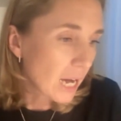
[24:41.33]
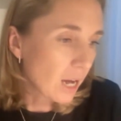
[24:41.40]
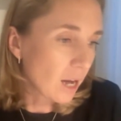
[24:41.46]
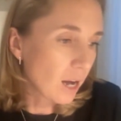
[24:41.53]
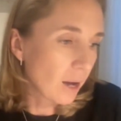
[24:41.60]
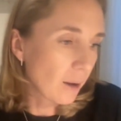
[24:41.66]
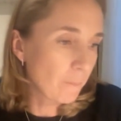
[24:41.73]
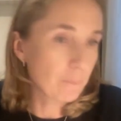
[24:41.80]

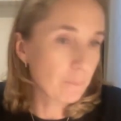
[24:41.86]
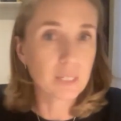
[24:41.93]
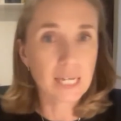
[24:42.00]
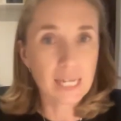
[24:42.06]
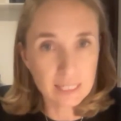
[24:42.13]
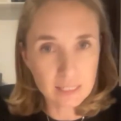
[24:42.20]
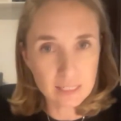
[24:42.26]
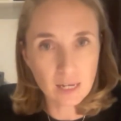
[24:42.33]

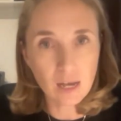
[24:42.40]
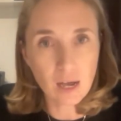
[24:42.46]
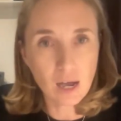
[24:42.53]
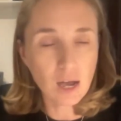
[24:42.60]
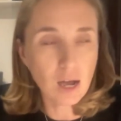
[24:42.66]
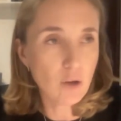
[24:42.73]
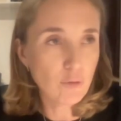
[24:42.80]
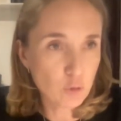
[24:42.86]
And
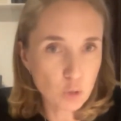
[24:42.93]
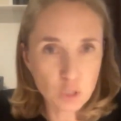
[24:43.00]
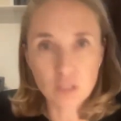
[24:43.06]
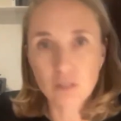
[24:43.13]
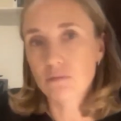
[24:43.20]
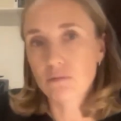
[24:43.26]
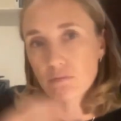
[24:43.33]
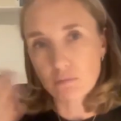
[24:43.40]
of
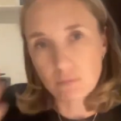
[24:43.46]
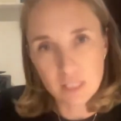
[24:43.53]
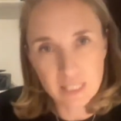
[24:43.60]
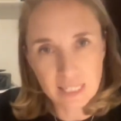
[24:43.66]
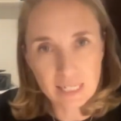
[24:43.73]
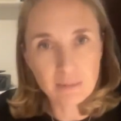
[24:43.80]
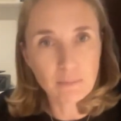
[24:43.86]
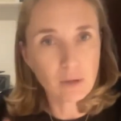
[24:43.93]
course,
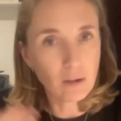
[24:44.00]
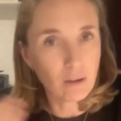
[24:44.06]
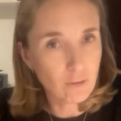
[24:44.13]
same